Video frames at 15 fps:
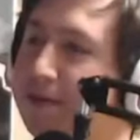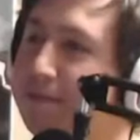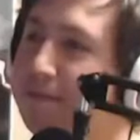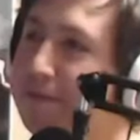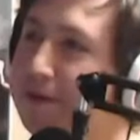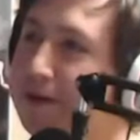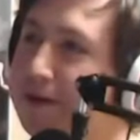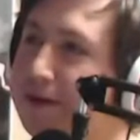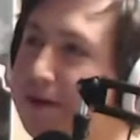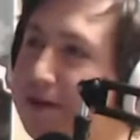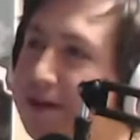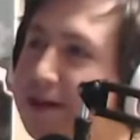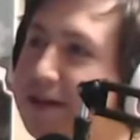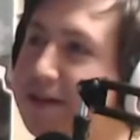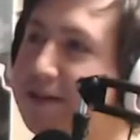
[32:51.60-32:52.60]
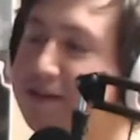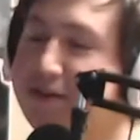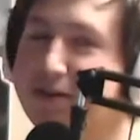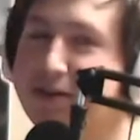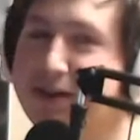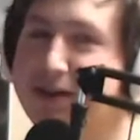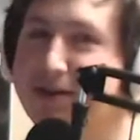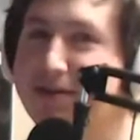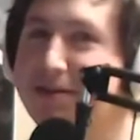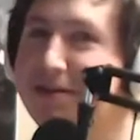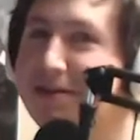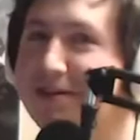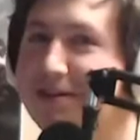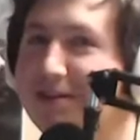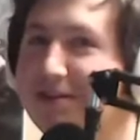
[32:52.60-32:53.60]
but I guess it's gone now.
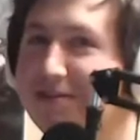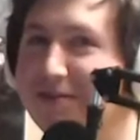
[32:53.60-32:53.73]
It's flown